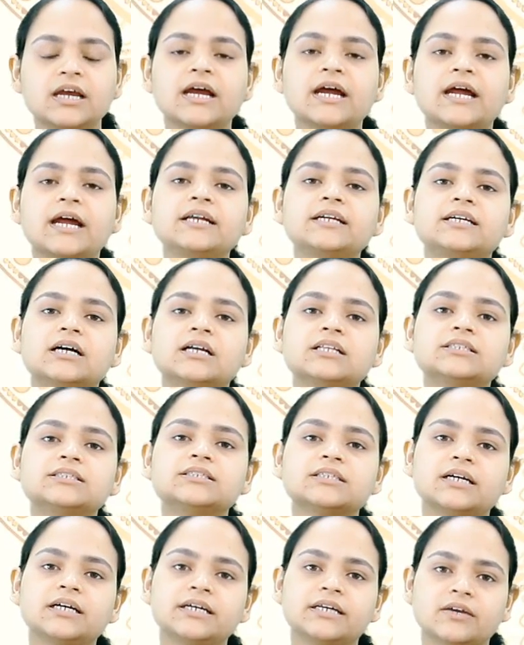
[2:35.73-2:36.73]
and
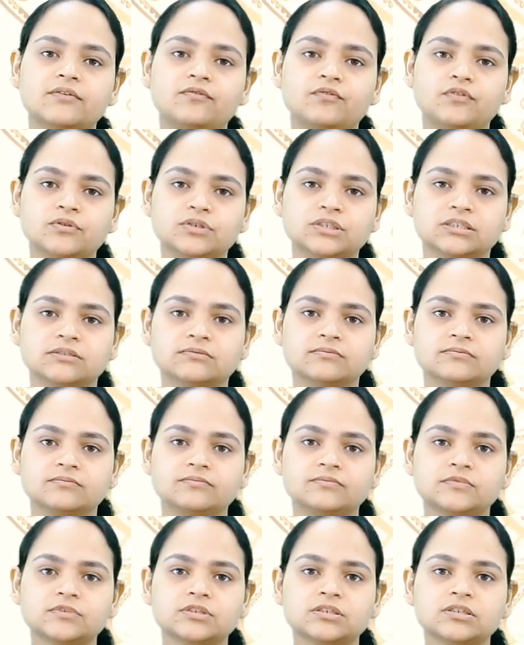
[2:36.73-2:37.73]
cultural diffusion.
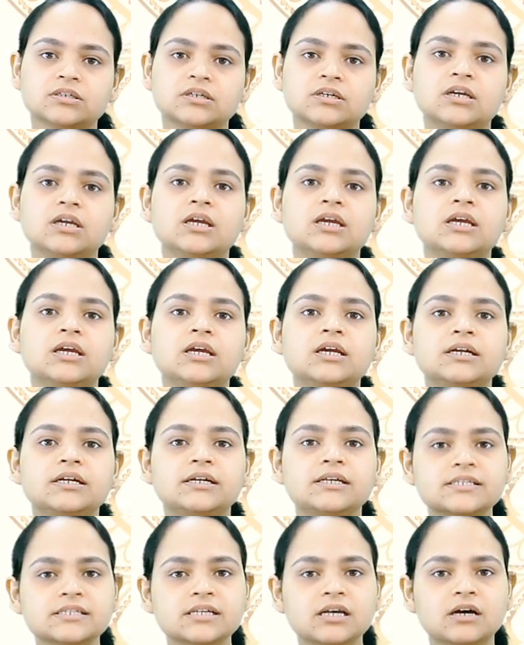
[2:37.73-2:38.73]

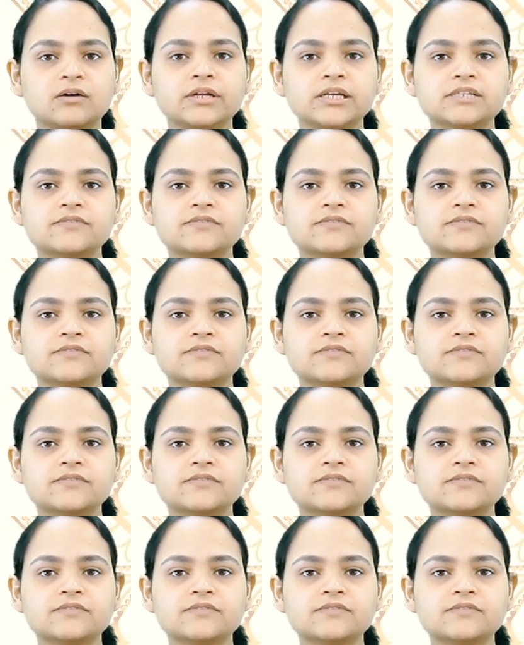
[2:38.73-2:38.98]
Discovery